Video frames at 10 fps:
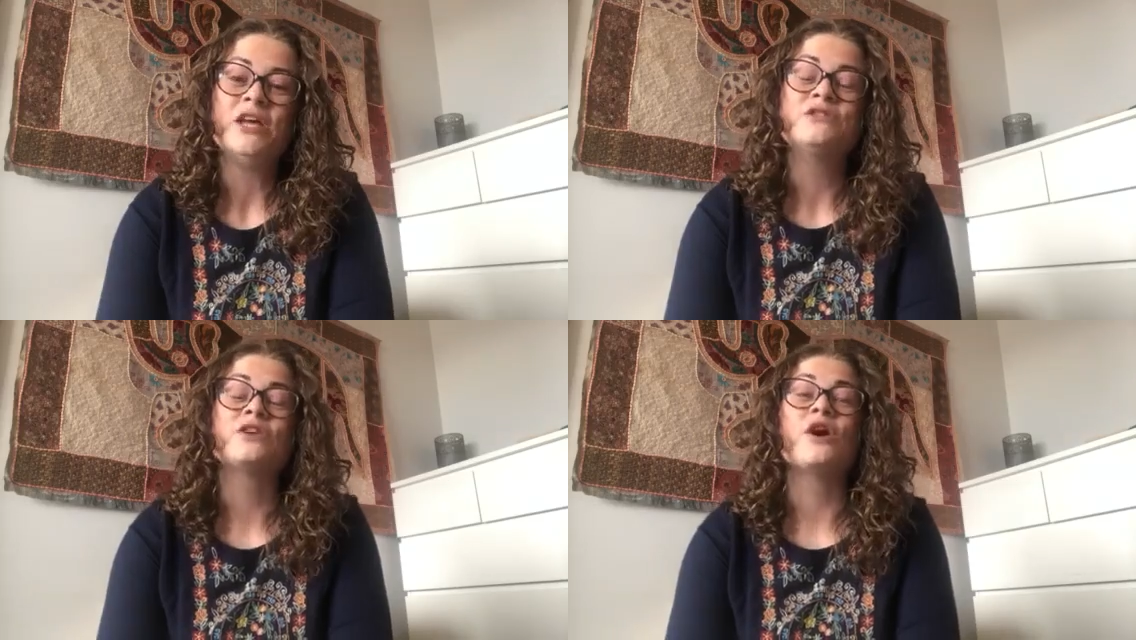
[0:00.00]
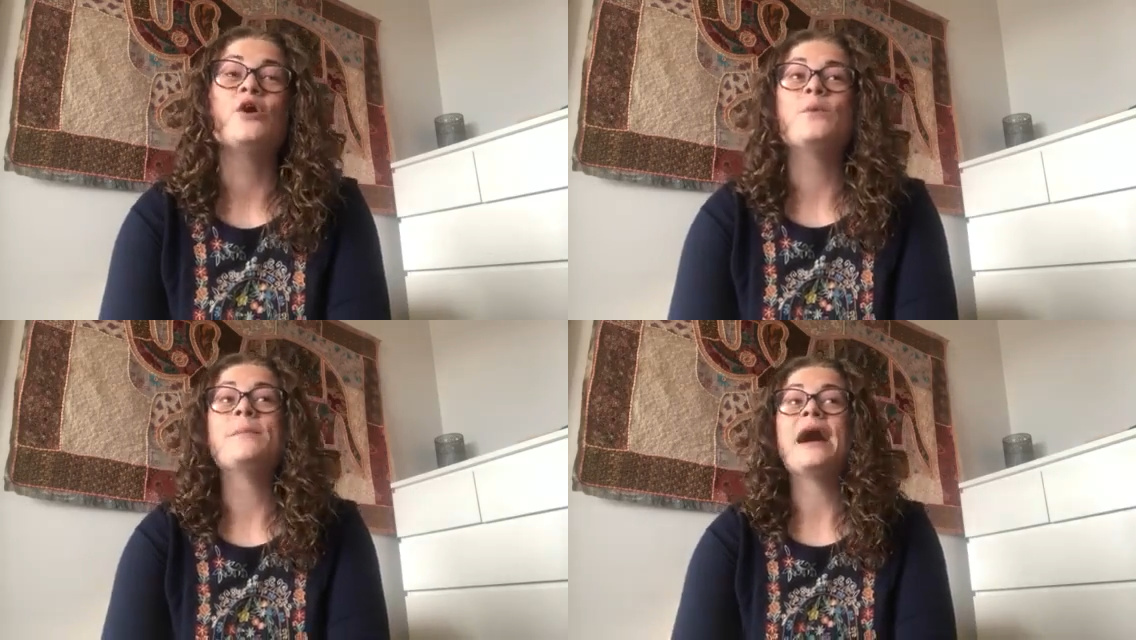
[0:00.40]

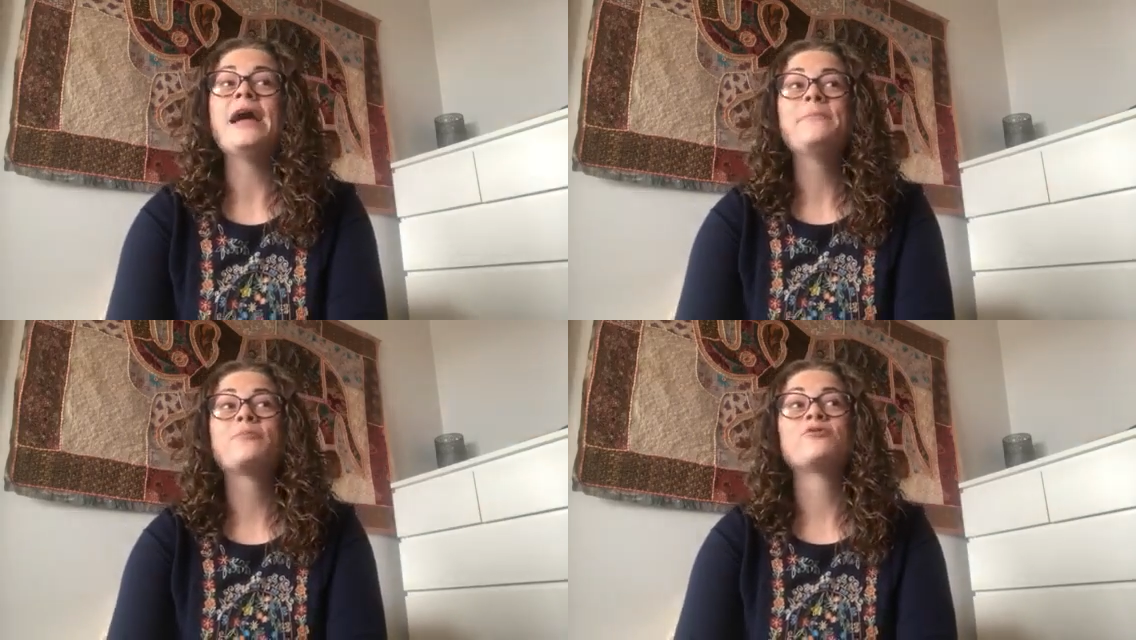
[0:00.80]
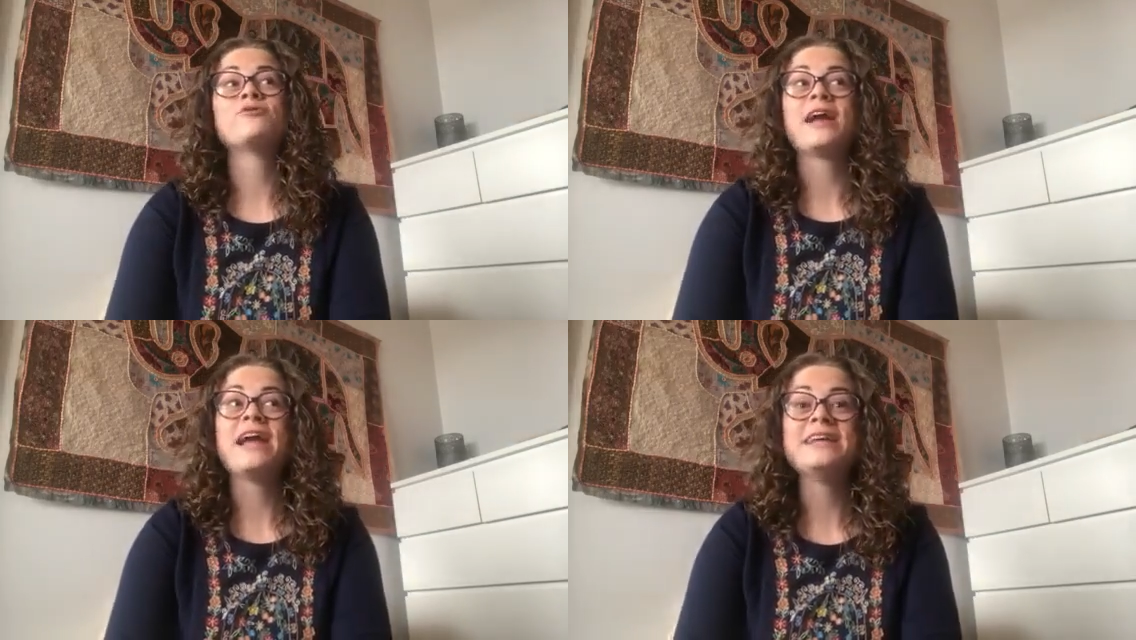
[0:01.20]
So my
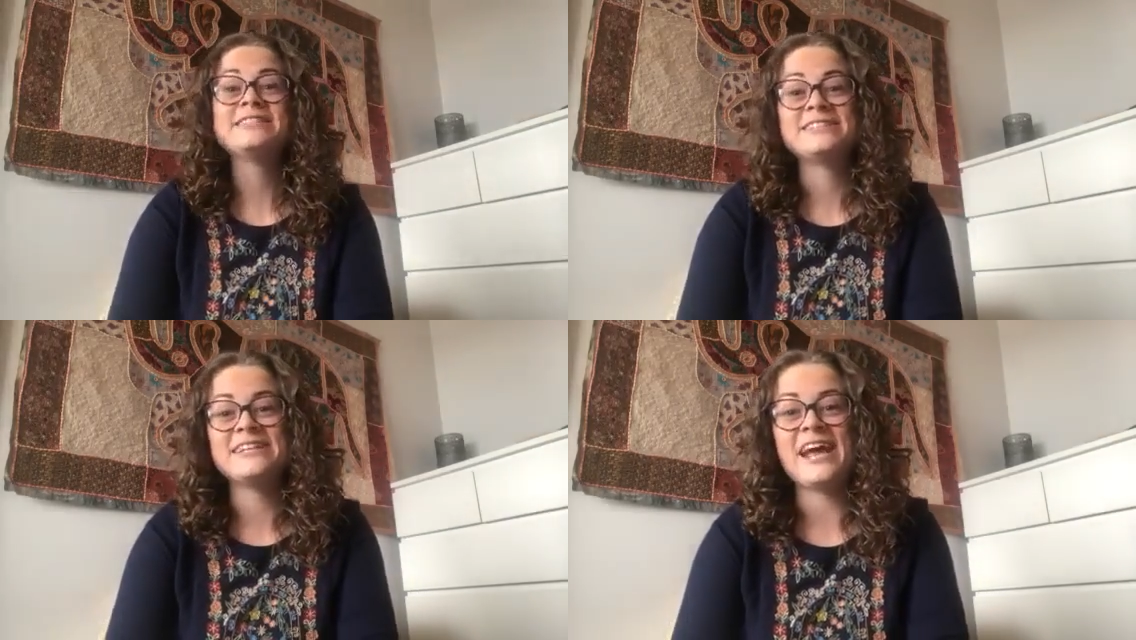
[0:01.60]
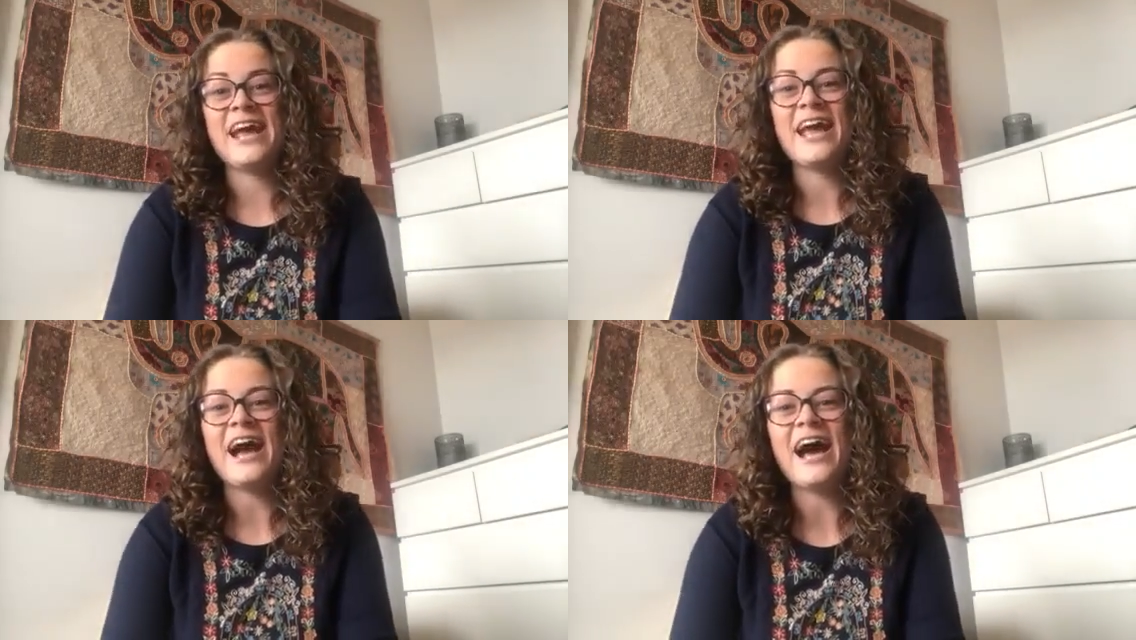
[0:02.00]
praise today,